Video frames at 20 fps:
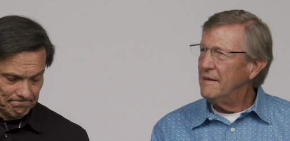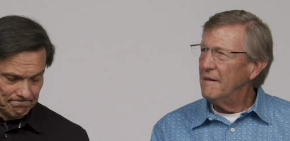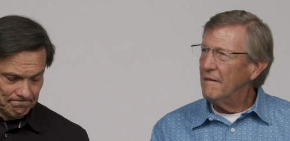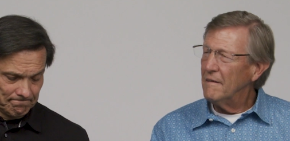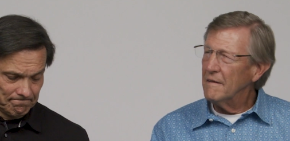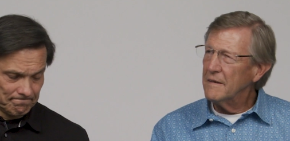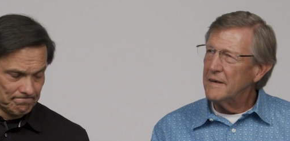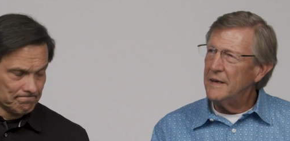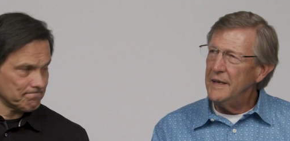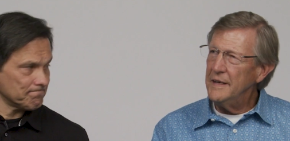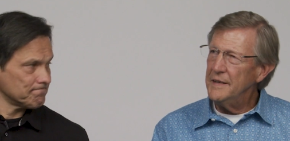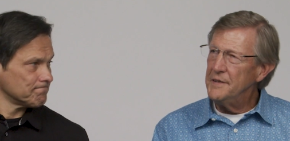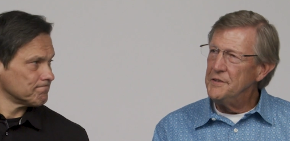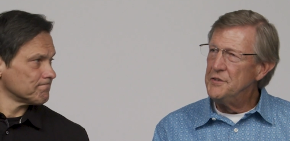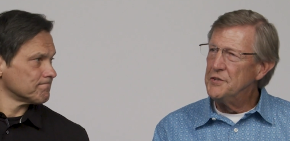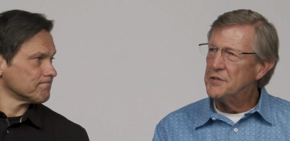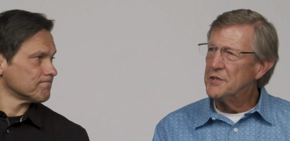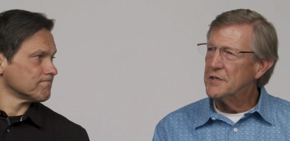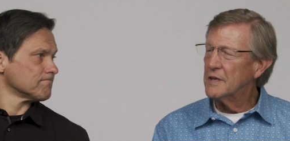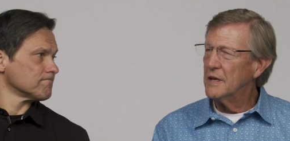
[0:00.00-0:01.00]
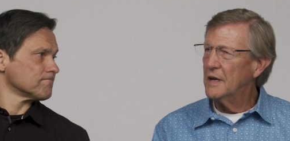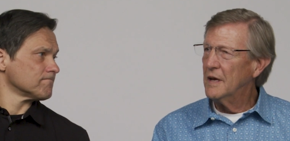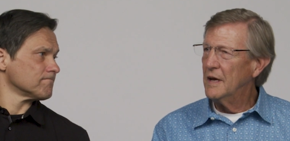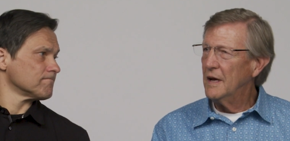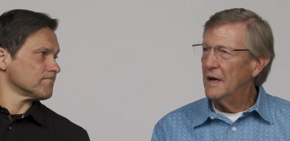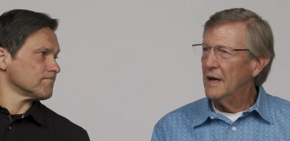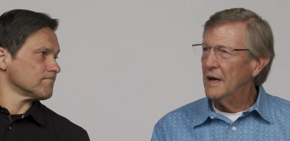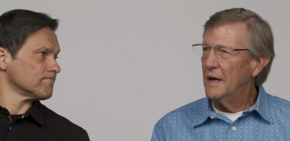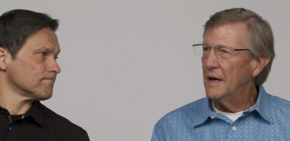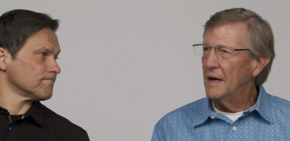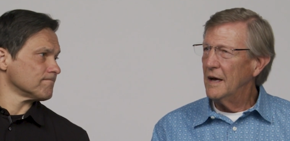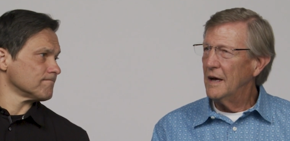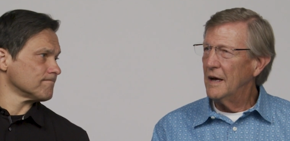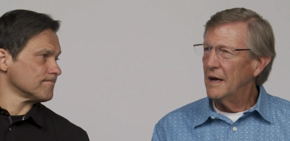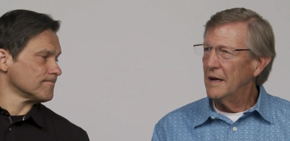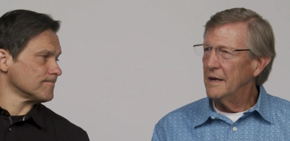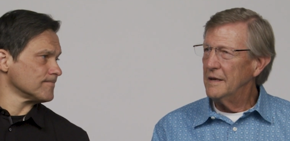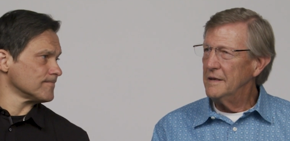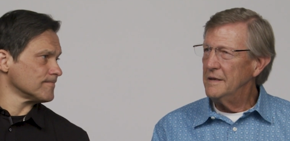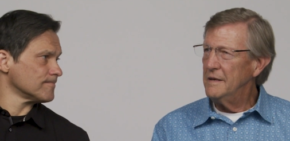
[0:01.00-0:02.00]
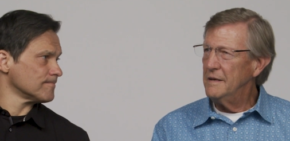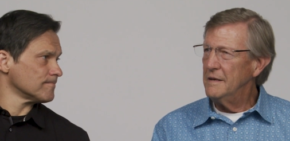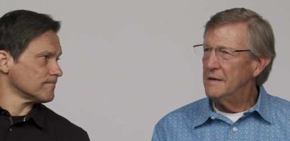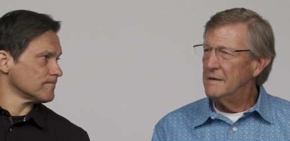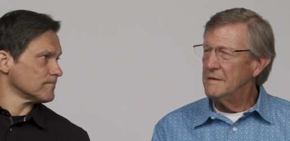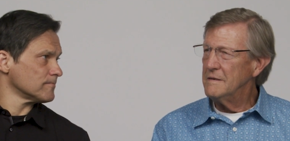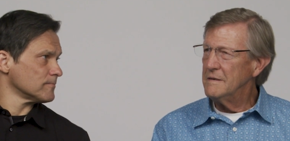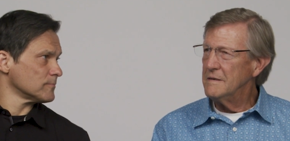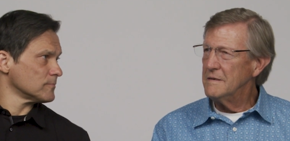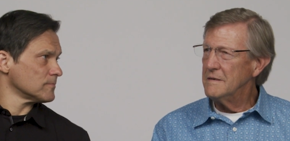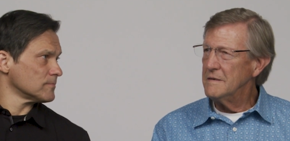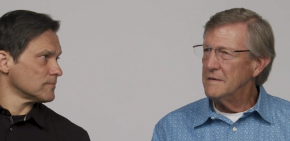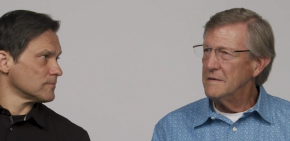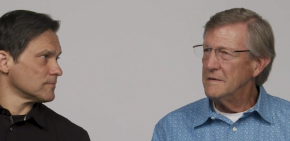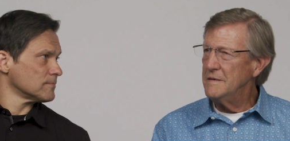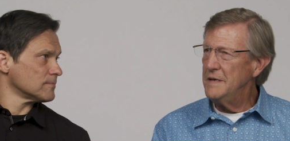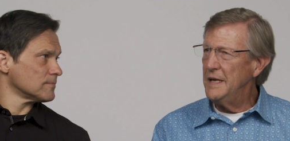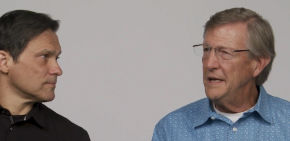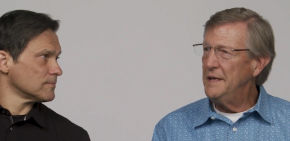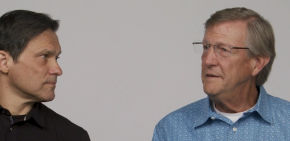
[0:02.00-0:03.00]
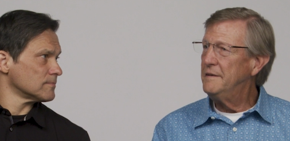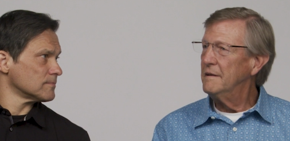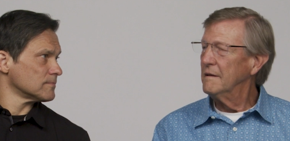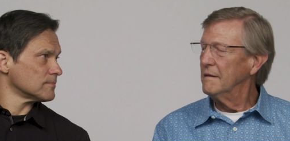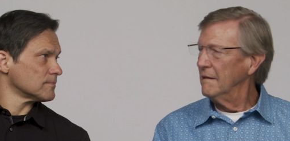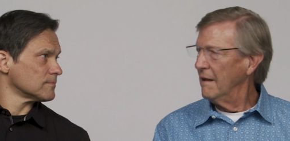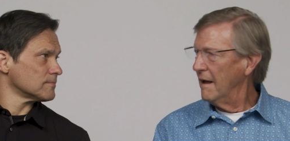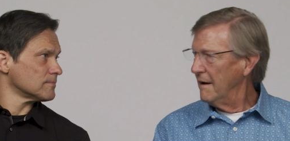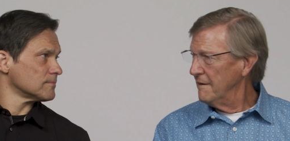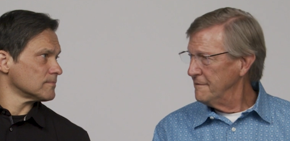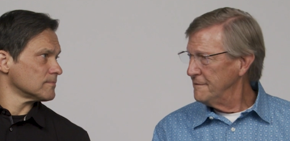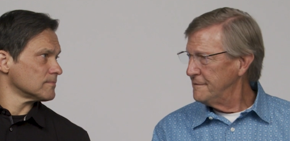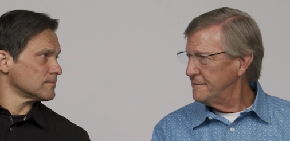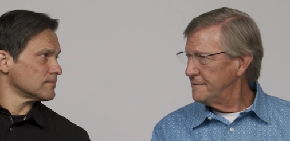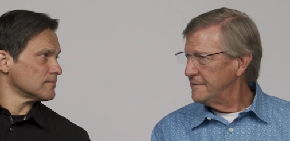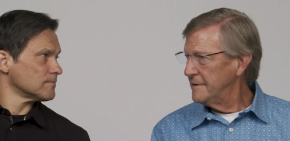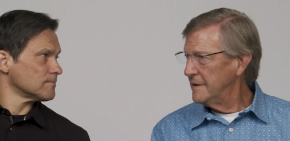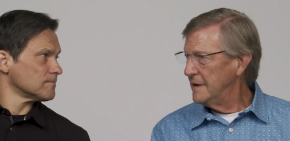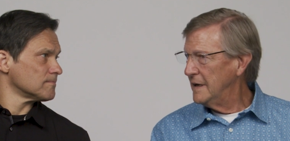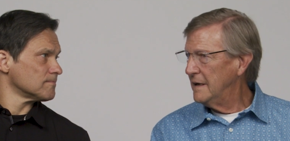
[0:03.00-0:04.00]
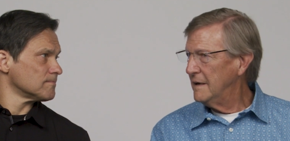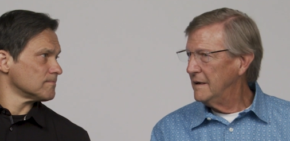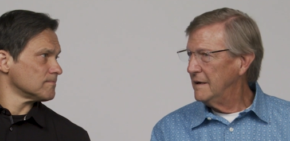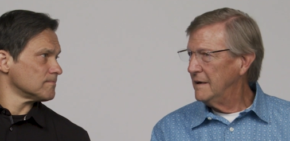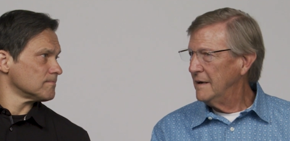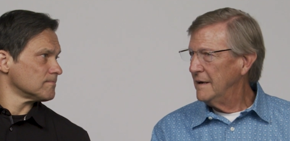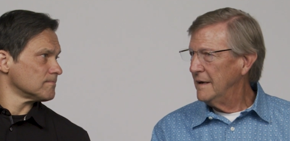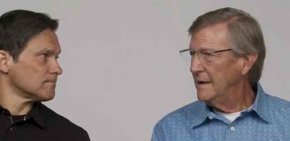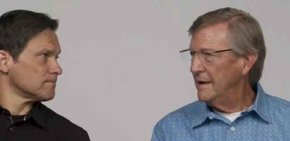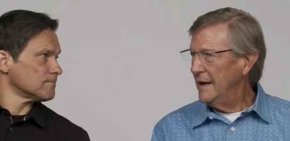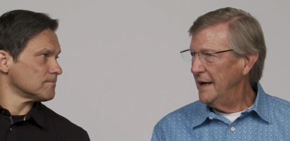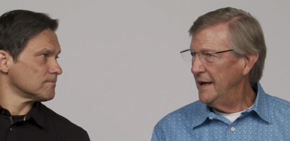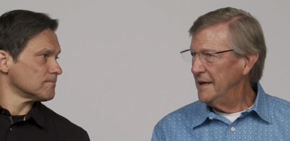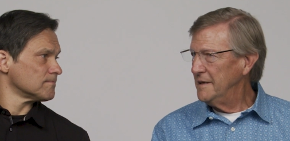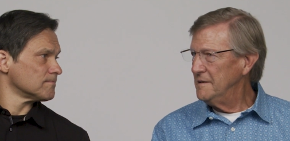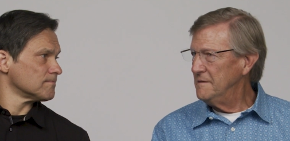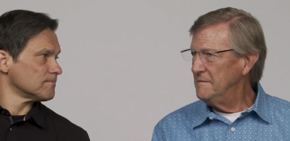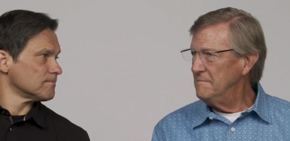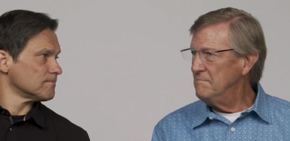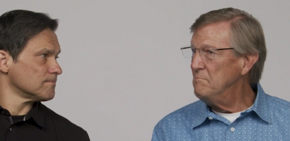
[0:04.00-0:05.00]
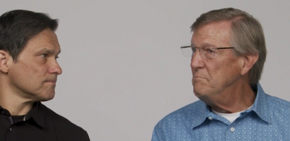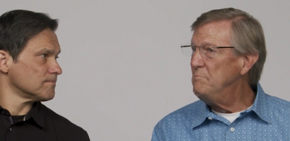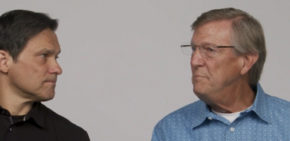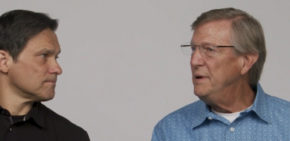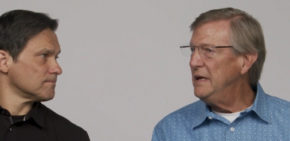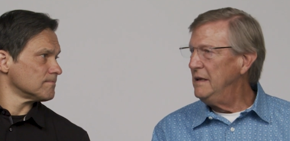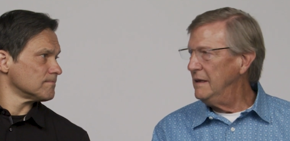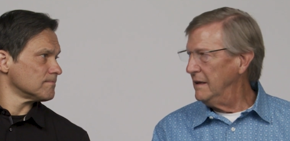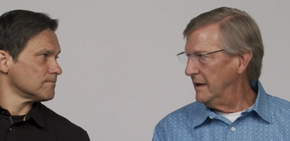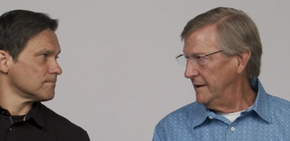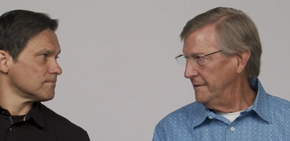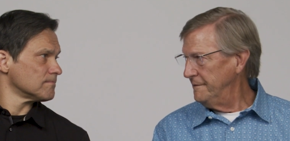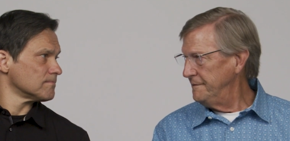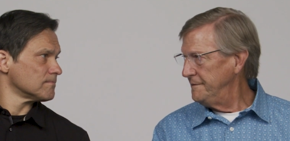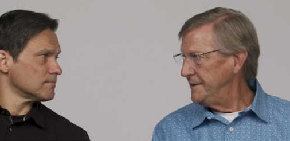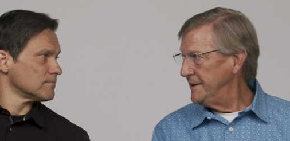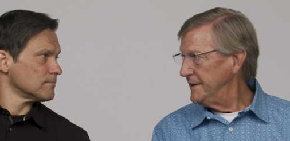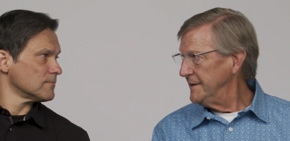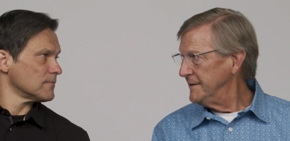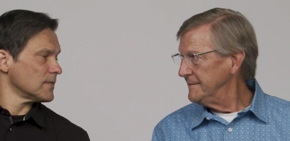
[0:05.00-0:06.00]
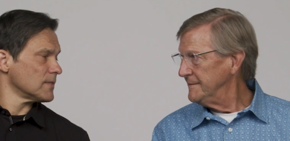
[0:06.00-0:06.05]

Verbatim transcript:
Speaker 1: I think all kids uh, need to love and be loved.